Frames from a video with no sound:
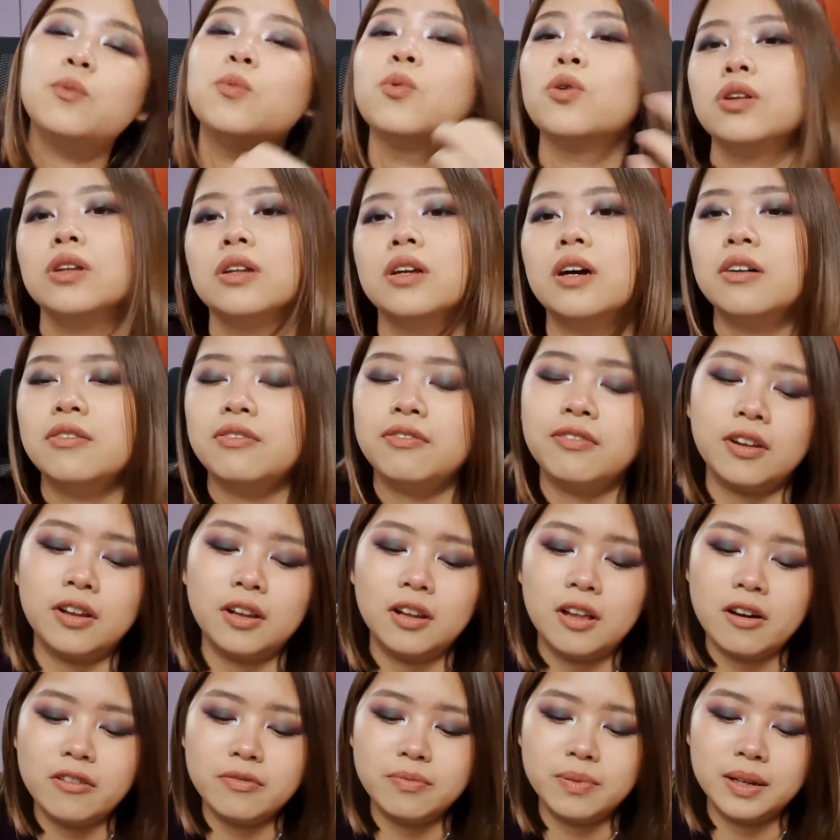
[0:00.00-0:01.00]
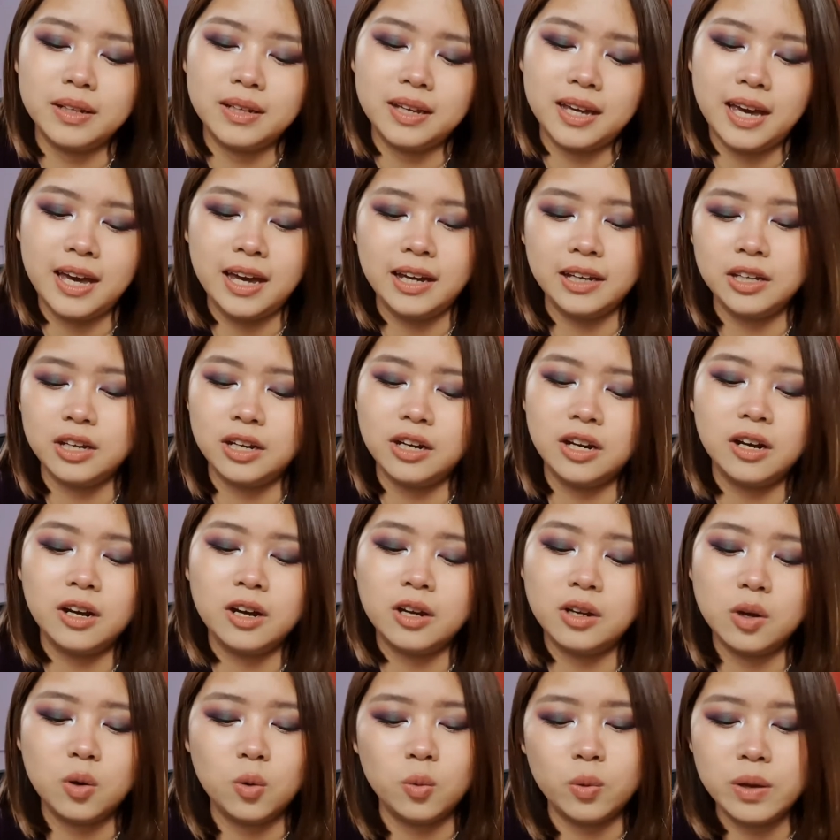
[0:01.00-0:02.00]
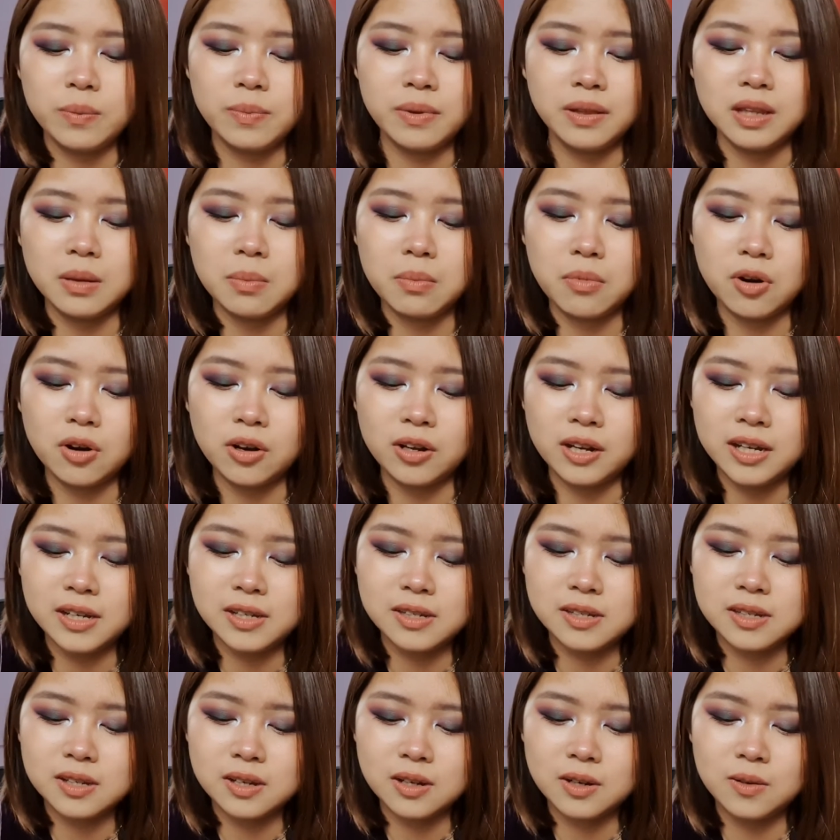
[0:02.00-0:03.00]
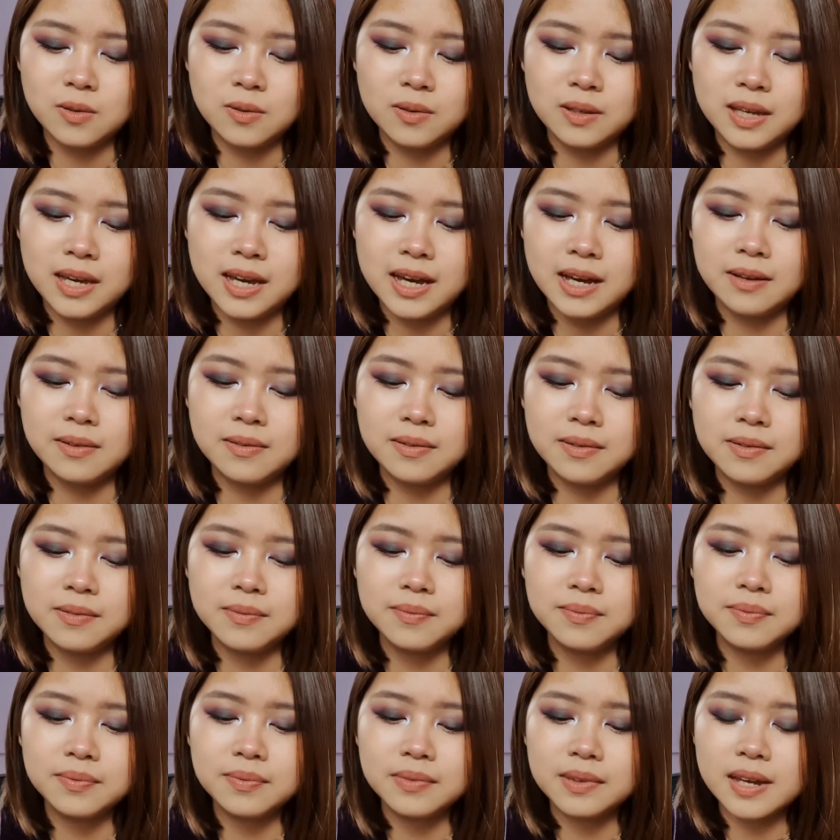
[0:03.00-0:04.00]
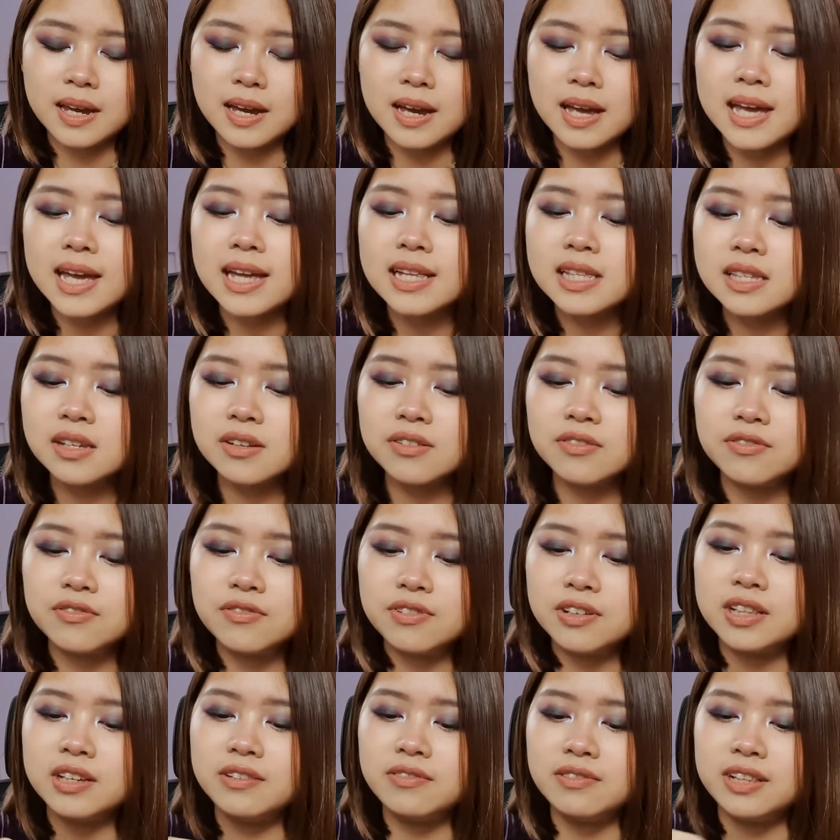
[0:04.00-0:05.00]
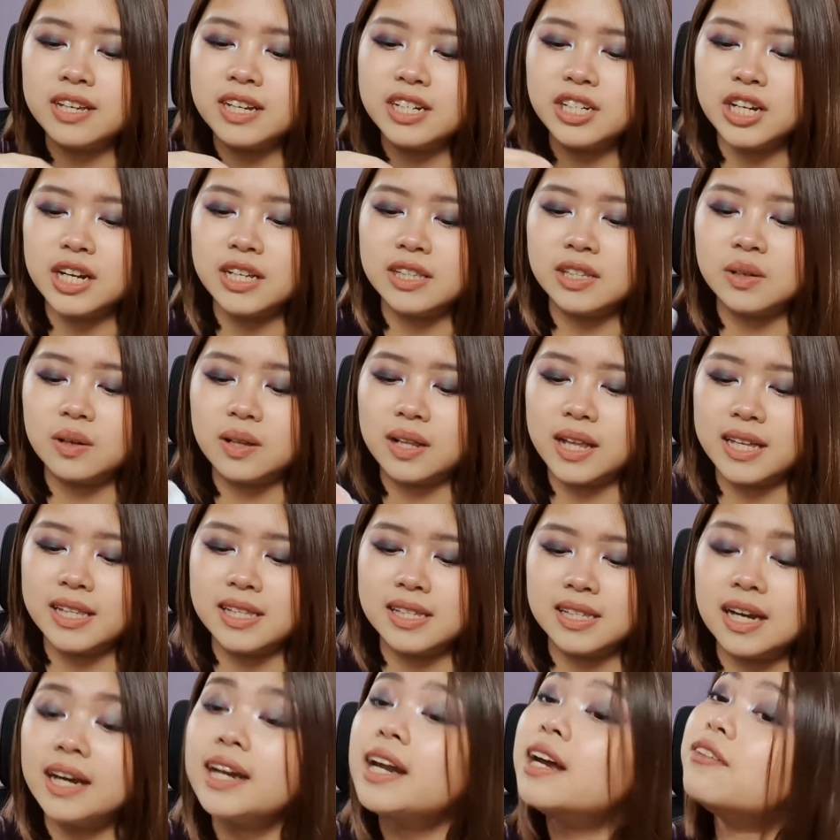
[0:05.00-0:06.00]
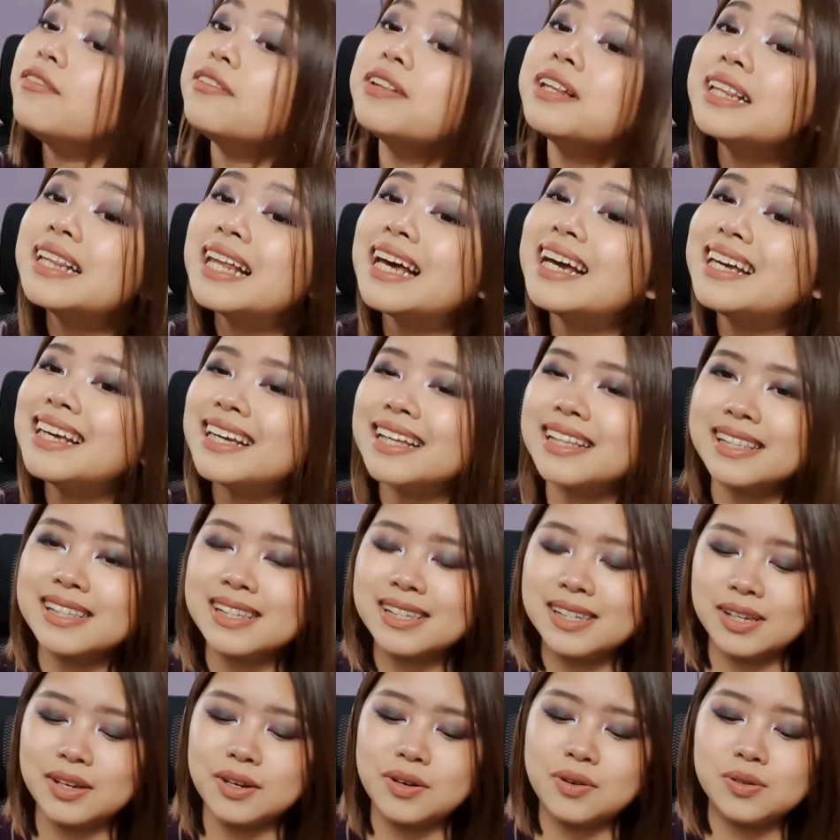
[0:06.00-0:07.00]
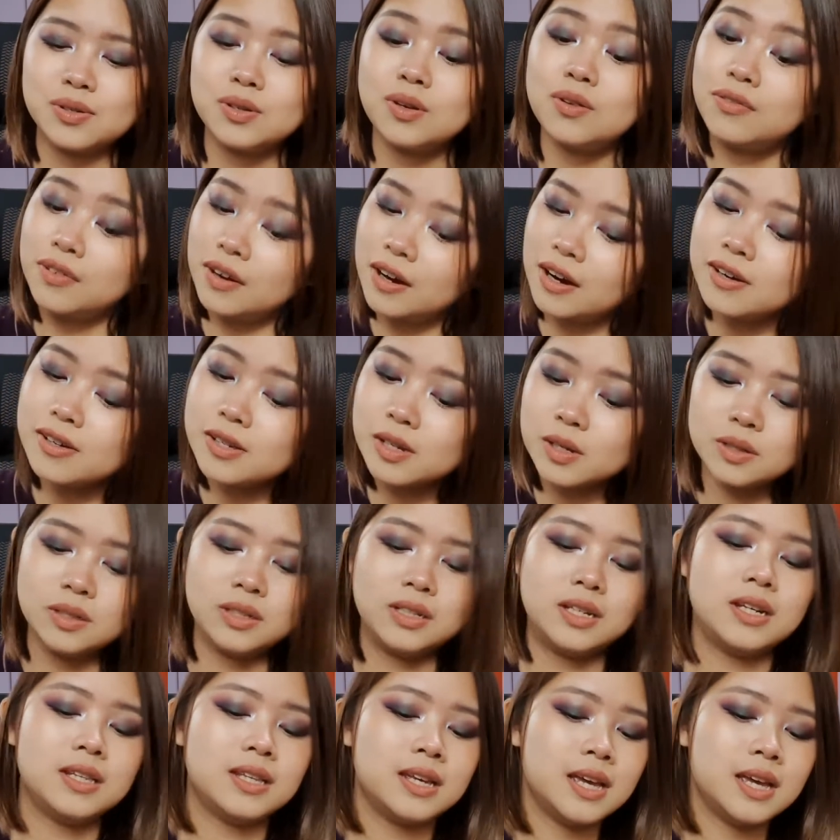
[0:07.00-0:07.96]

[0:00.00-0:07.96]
will not fall off. But heck, you're not gonna whip in the morning, so yeah. It's a really gentle cleanser and I really like it. So far so good.